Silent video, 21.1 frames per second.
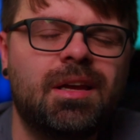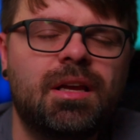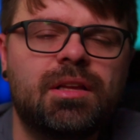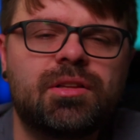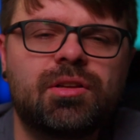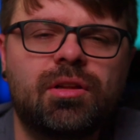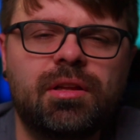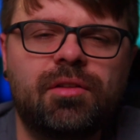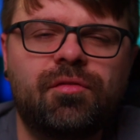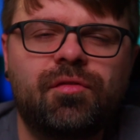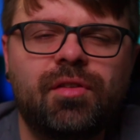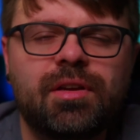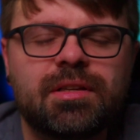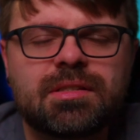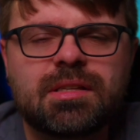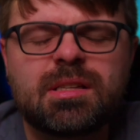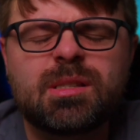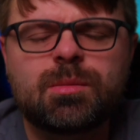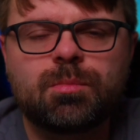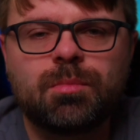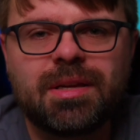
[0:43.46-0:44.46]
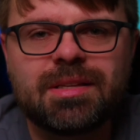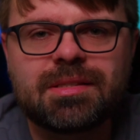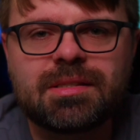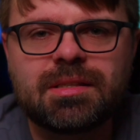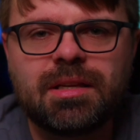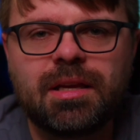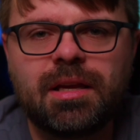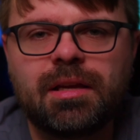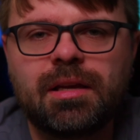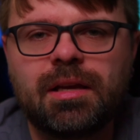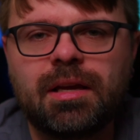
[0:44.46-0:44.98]
The only things it's
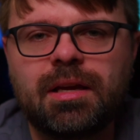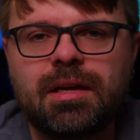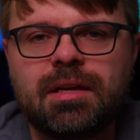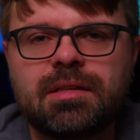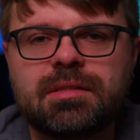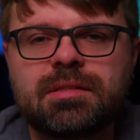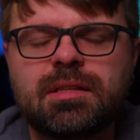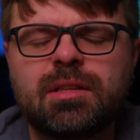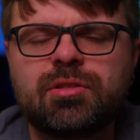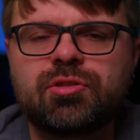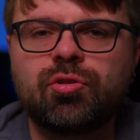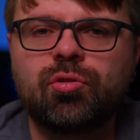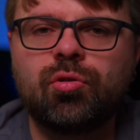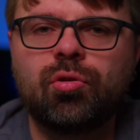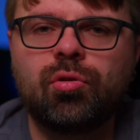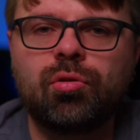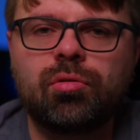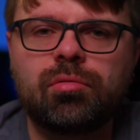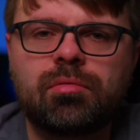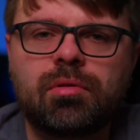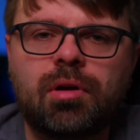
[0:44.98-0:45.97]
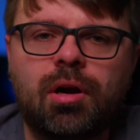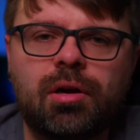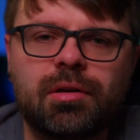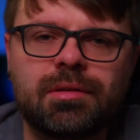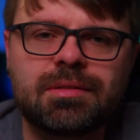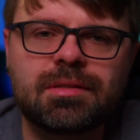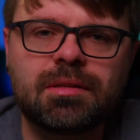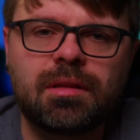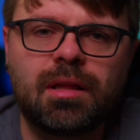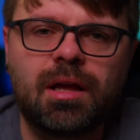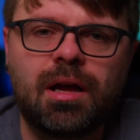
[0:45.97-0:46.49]
missing is the dual card
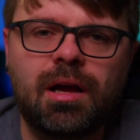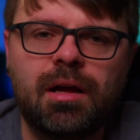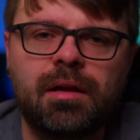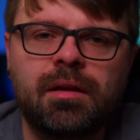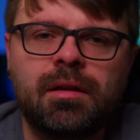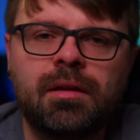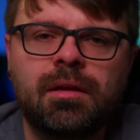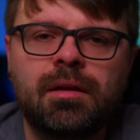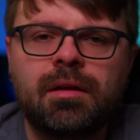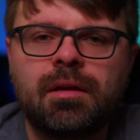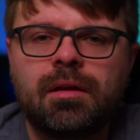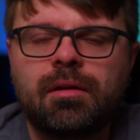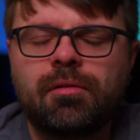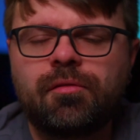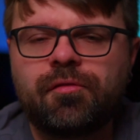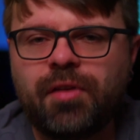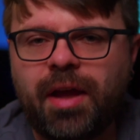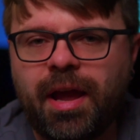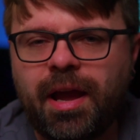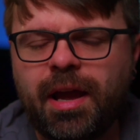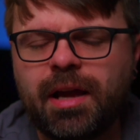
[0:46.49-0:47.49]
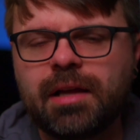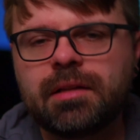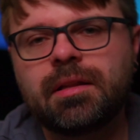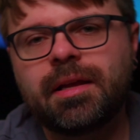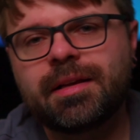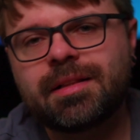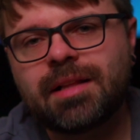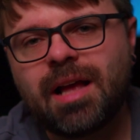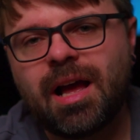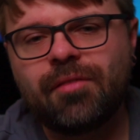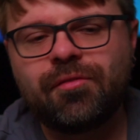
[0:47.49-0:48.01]
slot fan
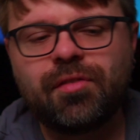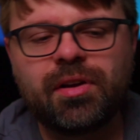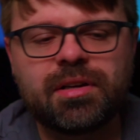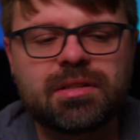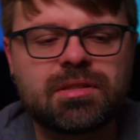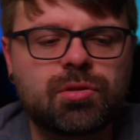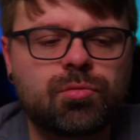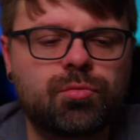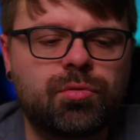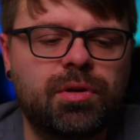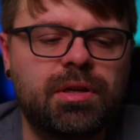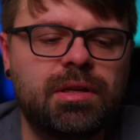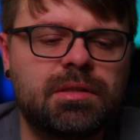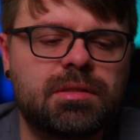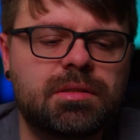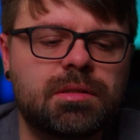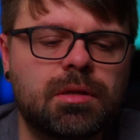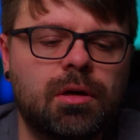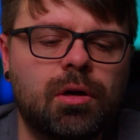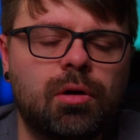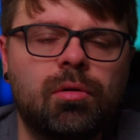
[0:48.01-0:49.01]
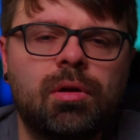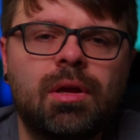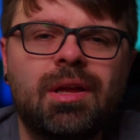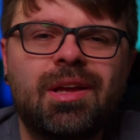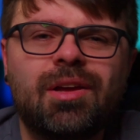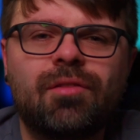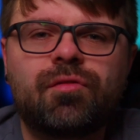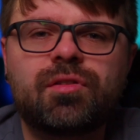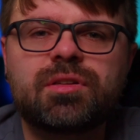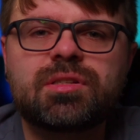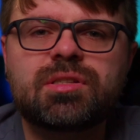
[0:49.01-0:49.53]
like the FX3. So
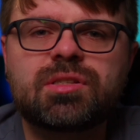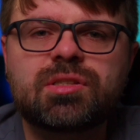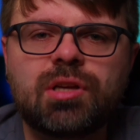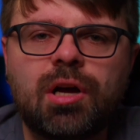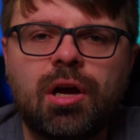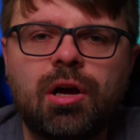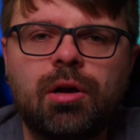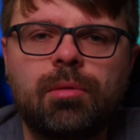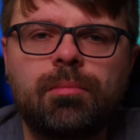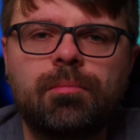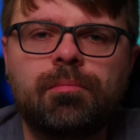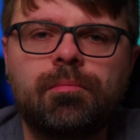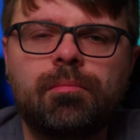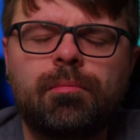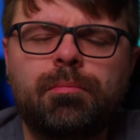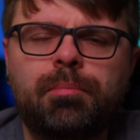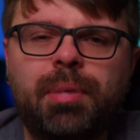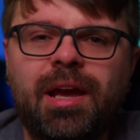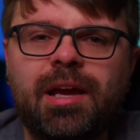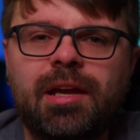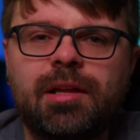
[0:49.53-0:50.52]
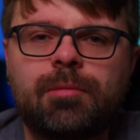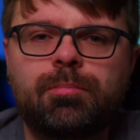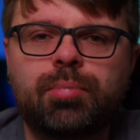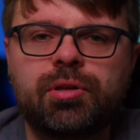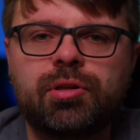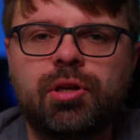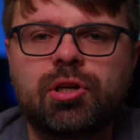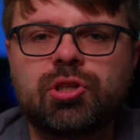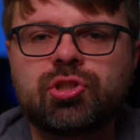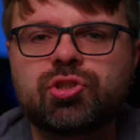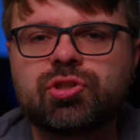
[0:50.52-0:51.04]
for some paid
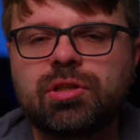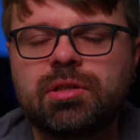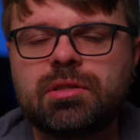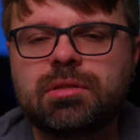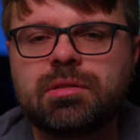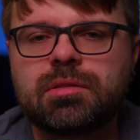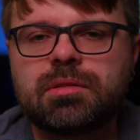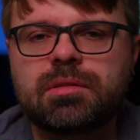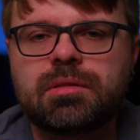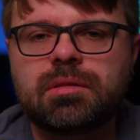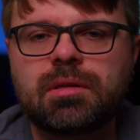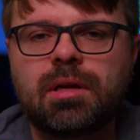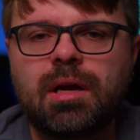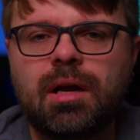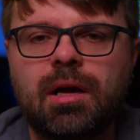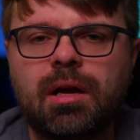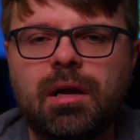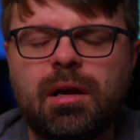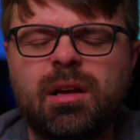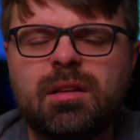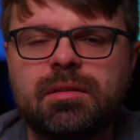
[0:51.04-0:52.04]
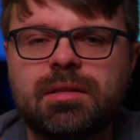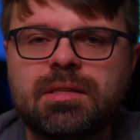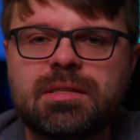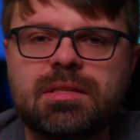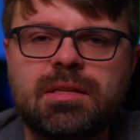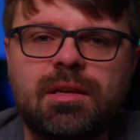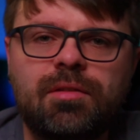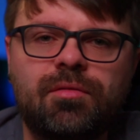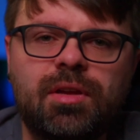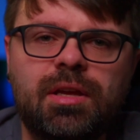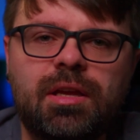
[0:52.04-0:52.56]
productions, the
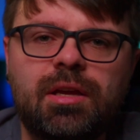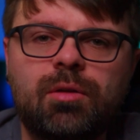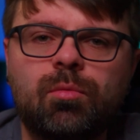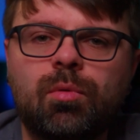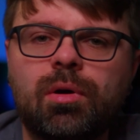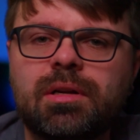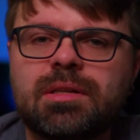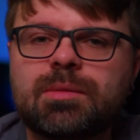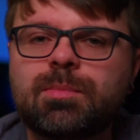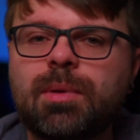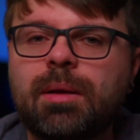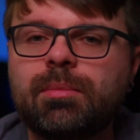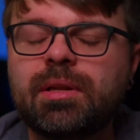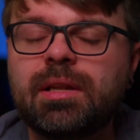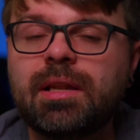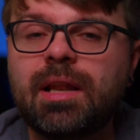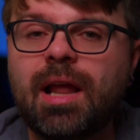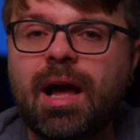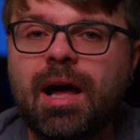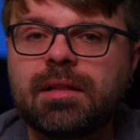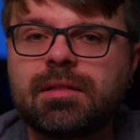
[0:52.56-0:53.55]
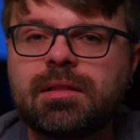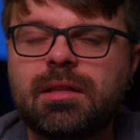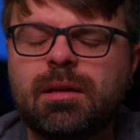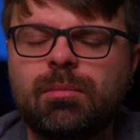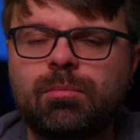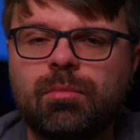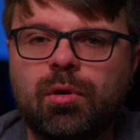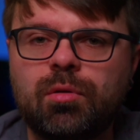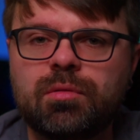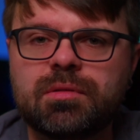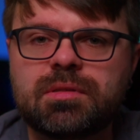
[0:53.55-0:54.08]
ZV-E1 is probably not the
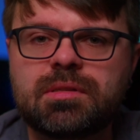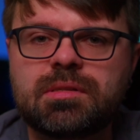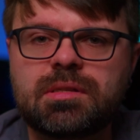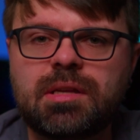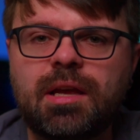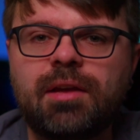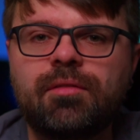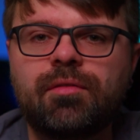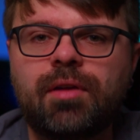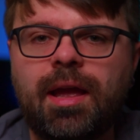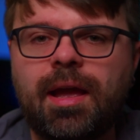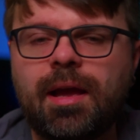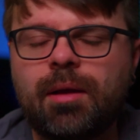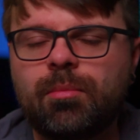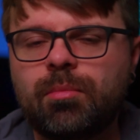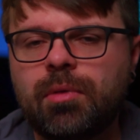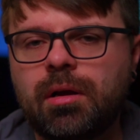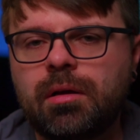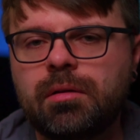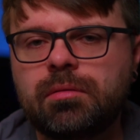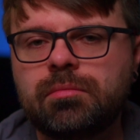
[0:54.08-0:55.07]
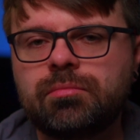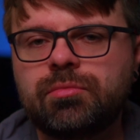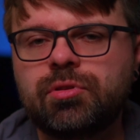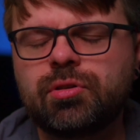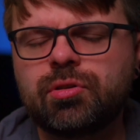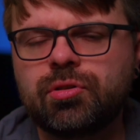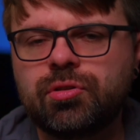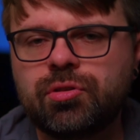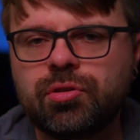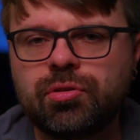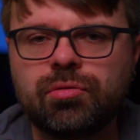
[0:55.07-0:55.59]
most safe camera you
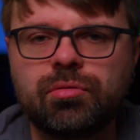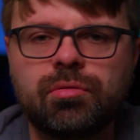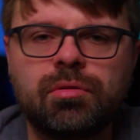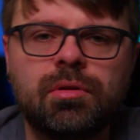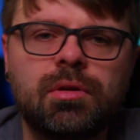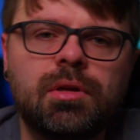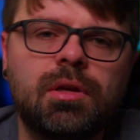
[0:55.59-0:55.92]
could do